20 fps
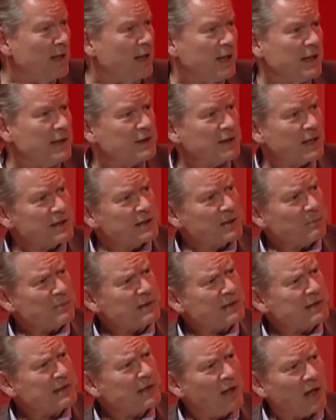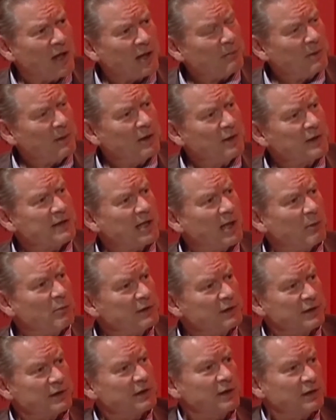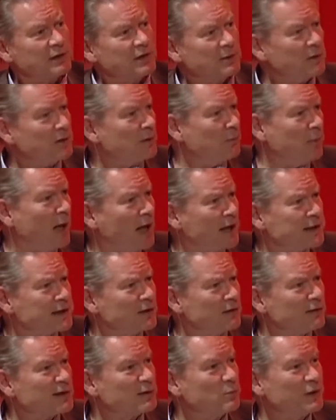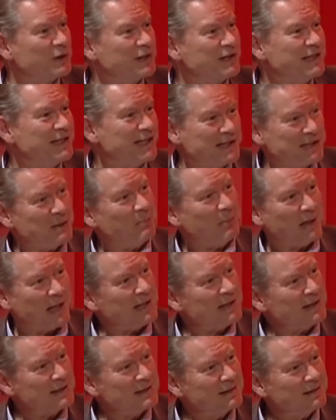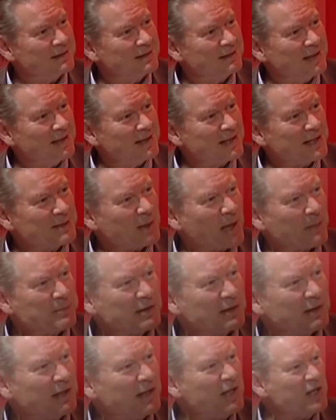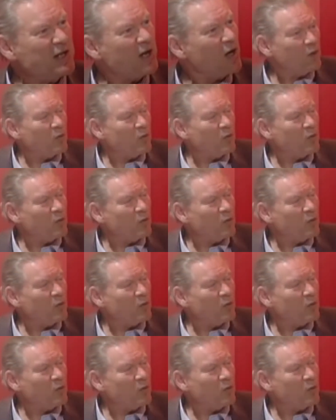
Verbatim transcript: is, is absurd because they would, the, the particles would dissipate. There's absolutely no